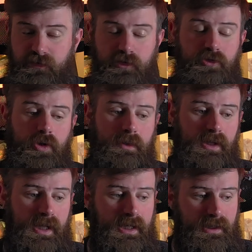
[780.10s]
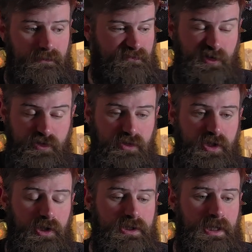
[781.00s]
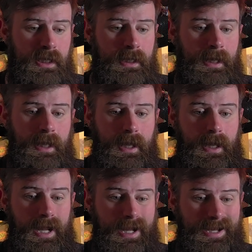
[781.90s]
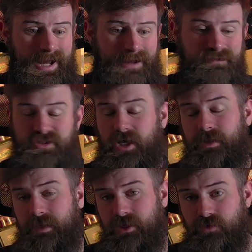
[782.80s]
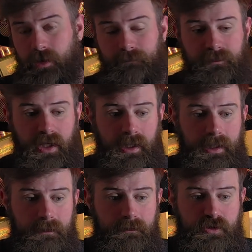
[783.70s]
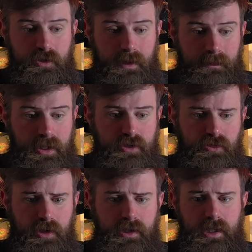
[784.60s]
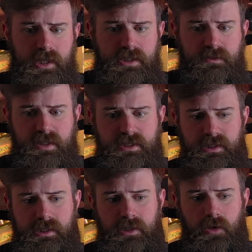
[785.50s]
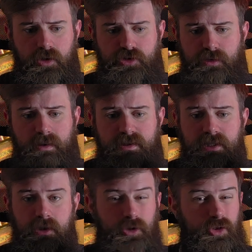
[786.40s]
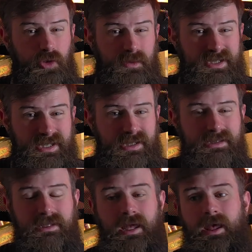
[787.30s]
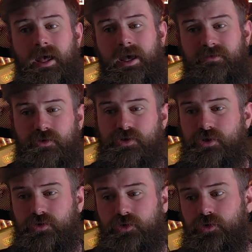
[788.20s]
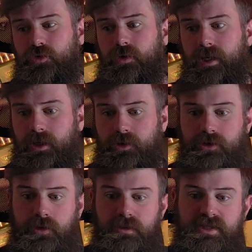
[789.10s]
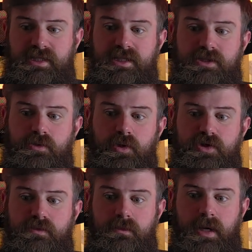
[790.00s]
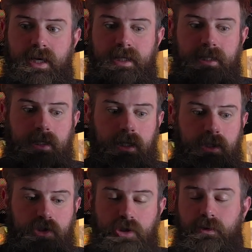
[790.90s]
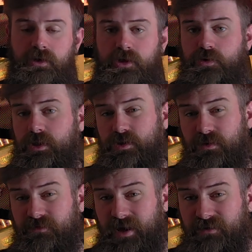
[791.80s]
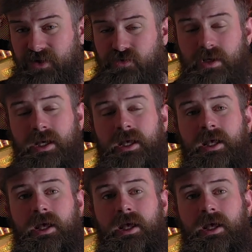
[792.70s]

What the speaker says: feel free to drop me a like. It feels really good. I have started a Patreon. So my Patreon is basically all surrounding Underlord Mateus. For those who don't know, Underlord Mateus was my Scumathon 2025 entry,